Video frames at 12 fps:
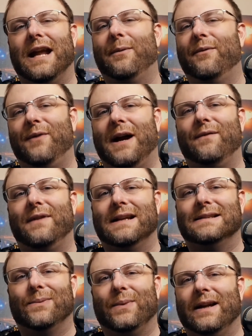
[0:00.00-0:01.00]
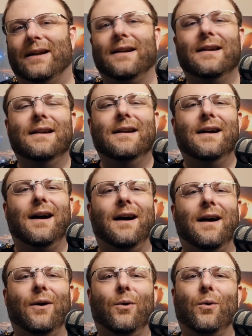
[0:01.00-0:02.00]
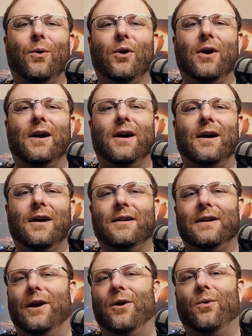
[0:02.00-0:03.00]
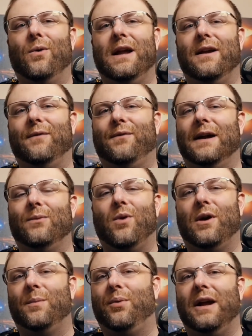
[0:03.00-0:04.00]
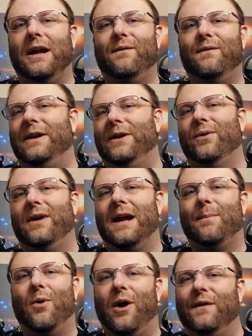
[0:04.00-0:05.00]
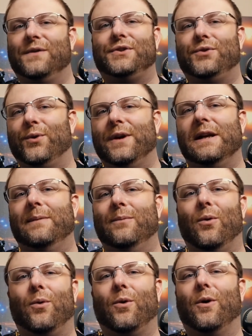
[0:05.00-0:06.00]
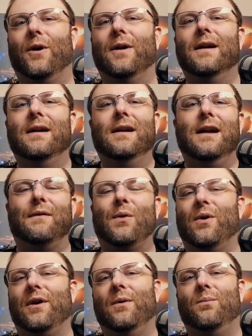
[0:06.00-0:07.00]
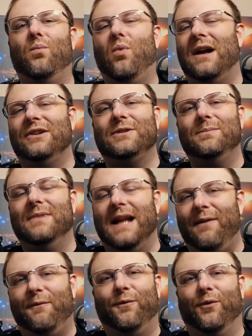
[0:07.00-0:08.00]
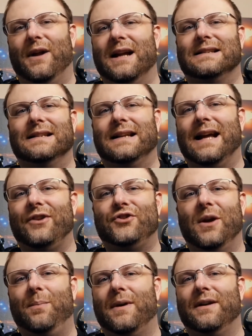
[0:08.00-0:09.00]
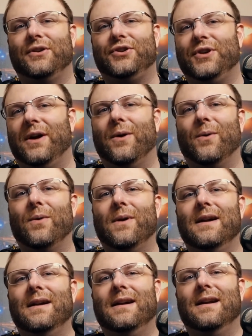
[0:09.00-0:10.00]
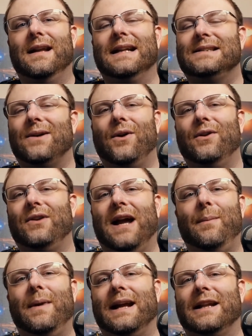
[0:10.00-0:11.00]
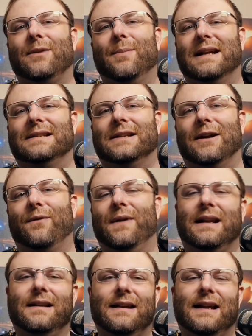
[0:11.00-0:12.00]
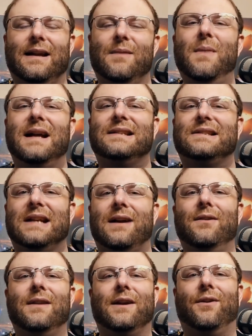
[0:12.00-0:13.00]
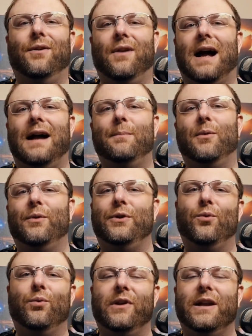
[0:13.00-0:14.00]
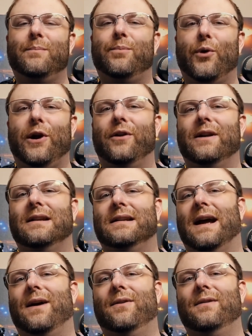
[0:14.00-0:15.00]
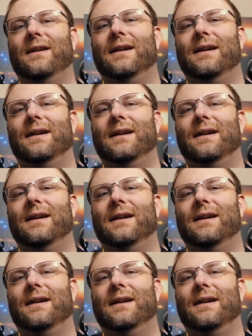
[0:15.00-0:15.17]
but 5 days a week. If I want to play a video game off stream, or if I want to watch some Netflix and catch up on a show, that's all the time I get to myself. And it might sound like a lot, but when you really boil it down,